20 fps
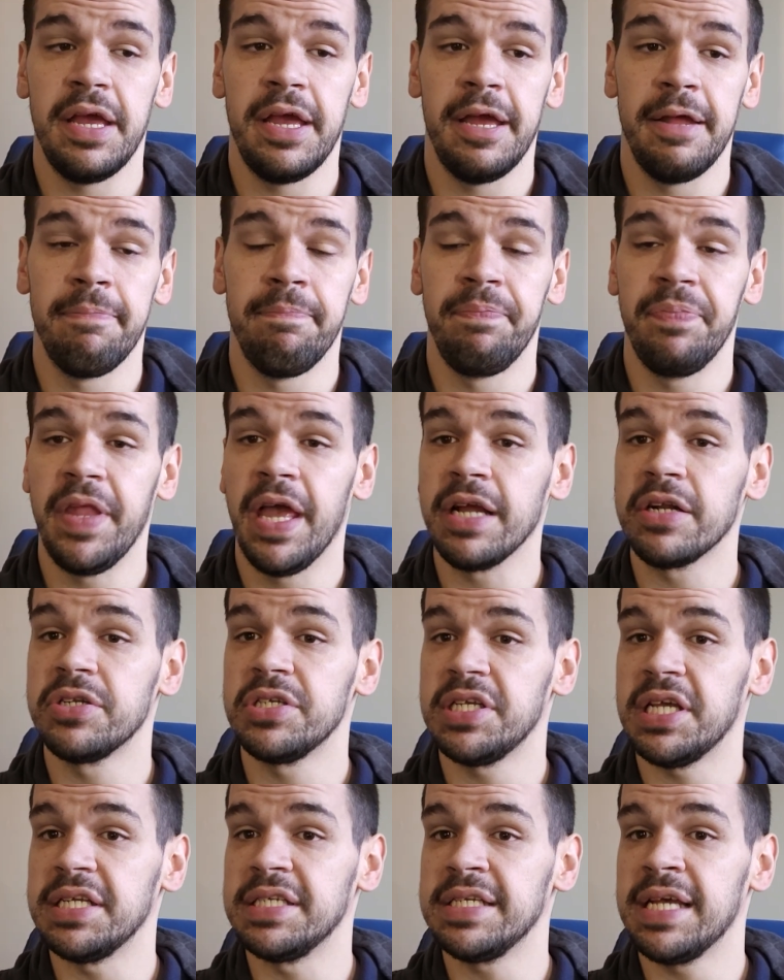And
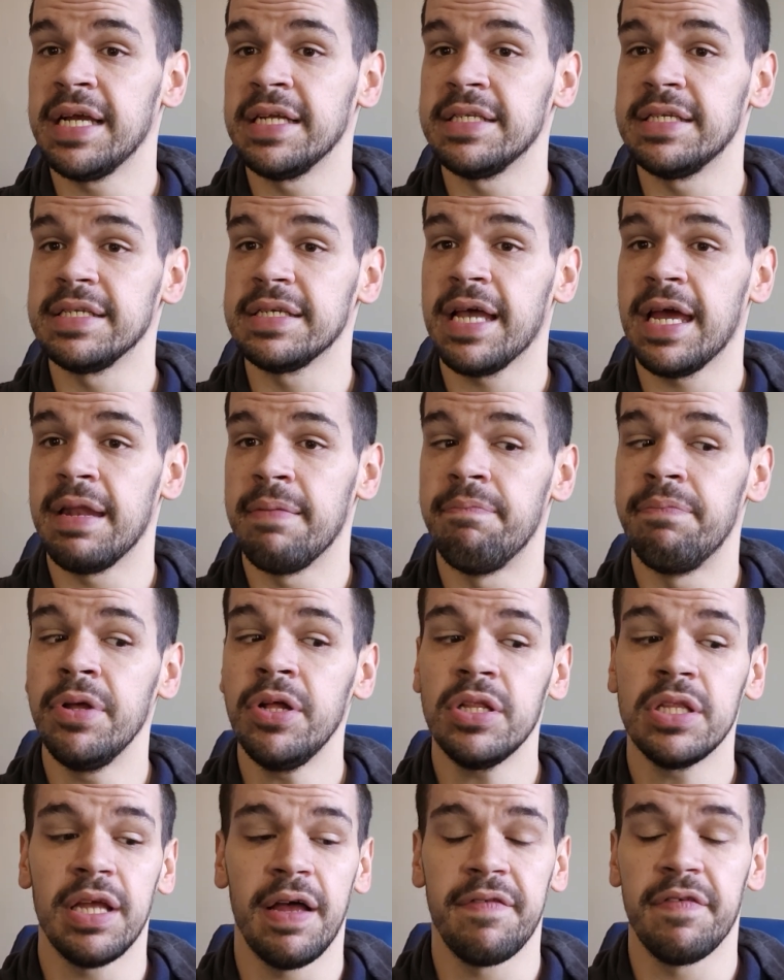exercise science is kind of
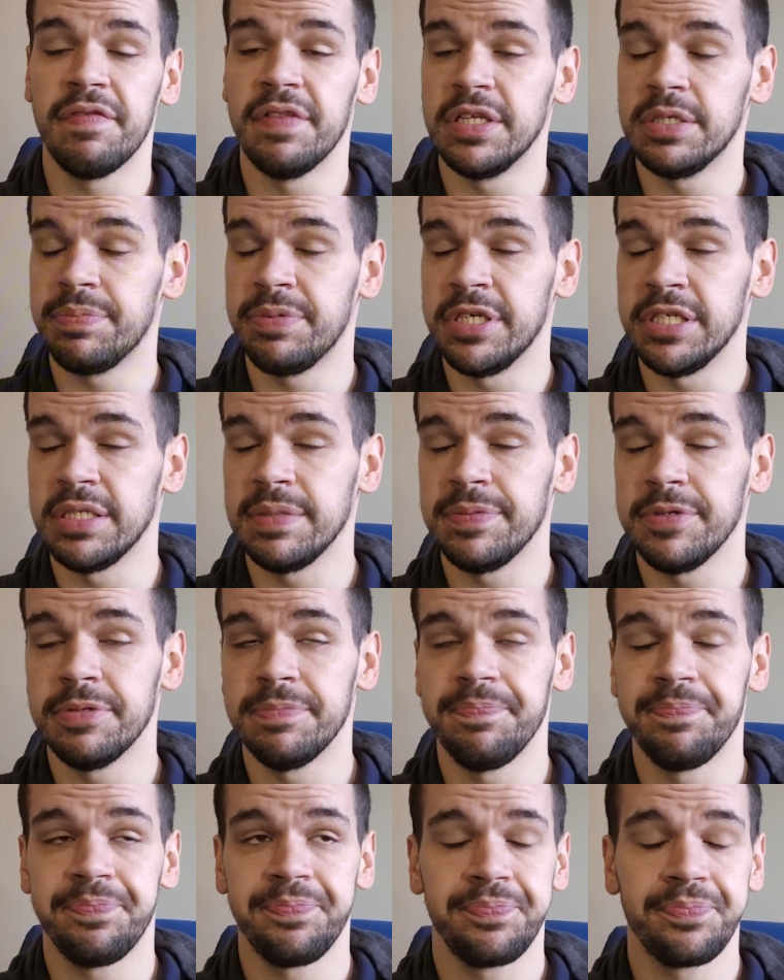built off of this
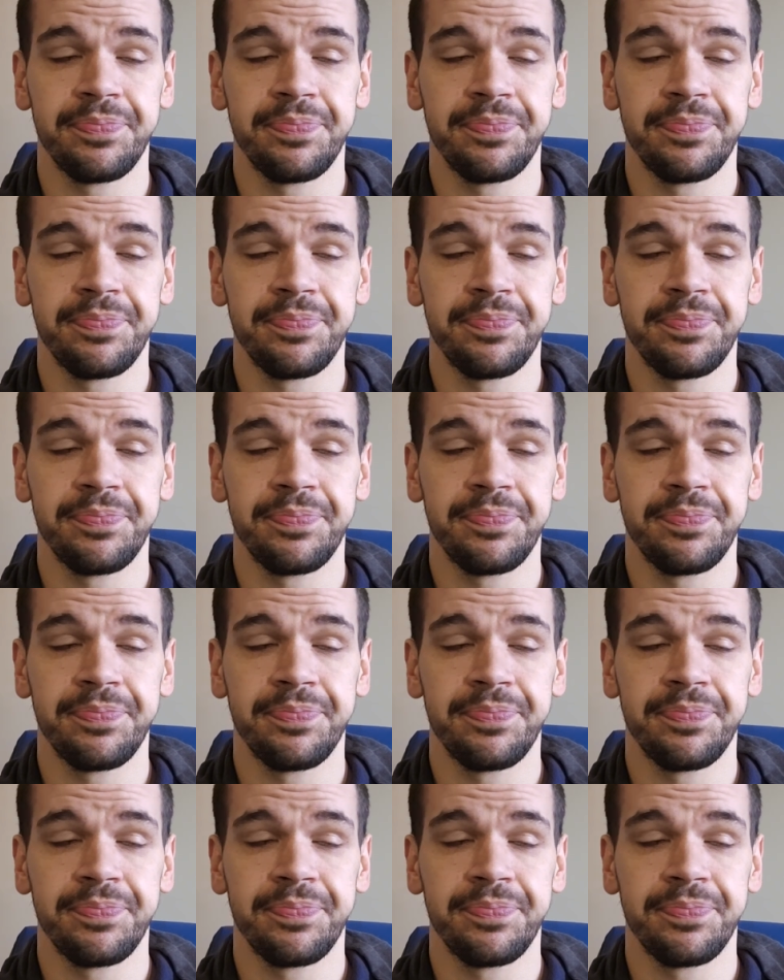principle.